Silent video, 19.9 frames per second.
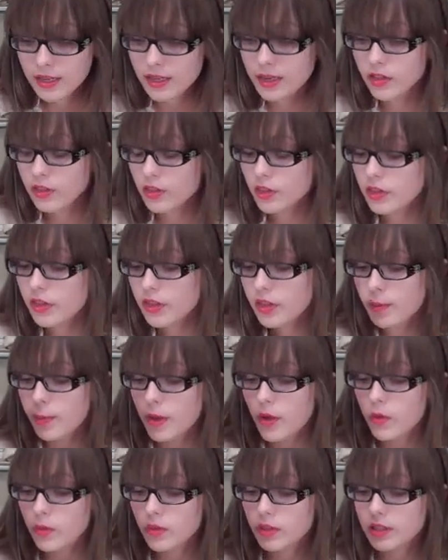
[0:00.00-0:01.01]
another thing
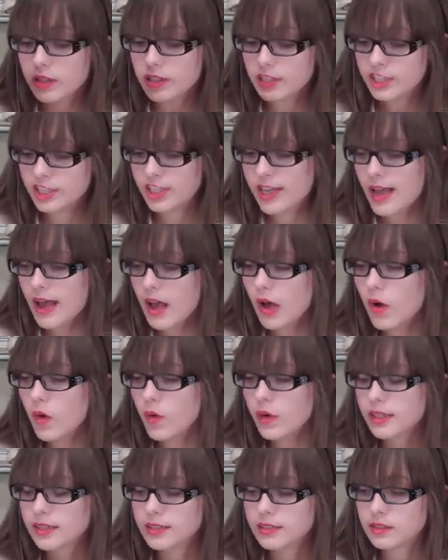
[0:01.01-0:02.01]
about the
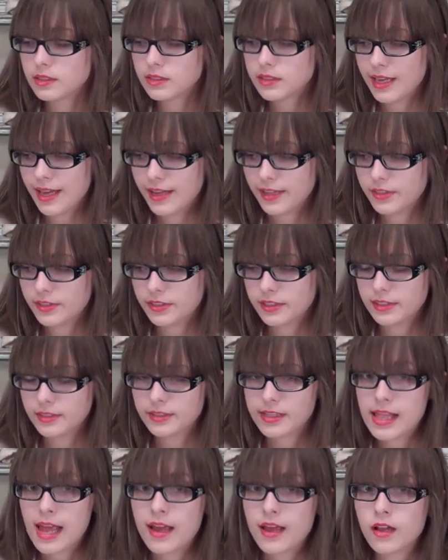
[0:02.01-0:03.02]
Ciao and the Sketch
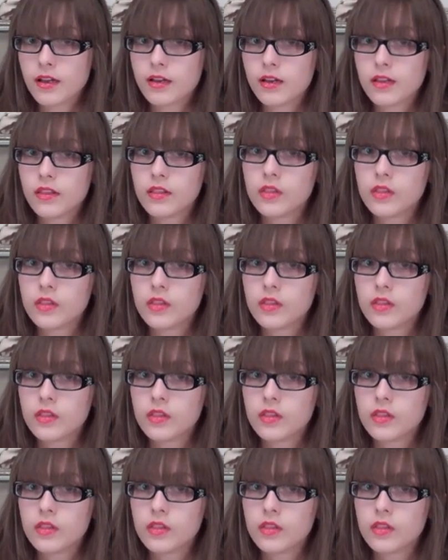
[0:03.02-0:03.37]
is that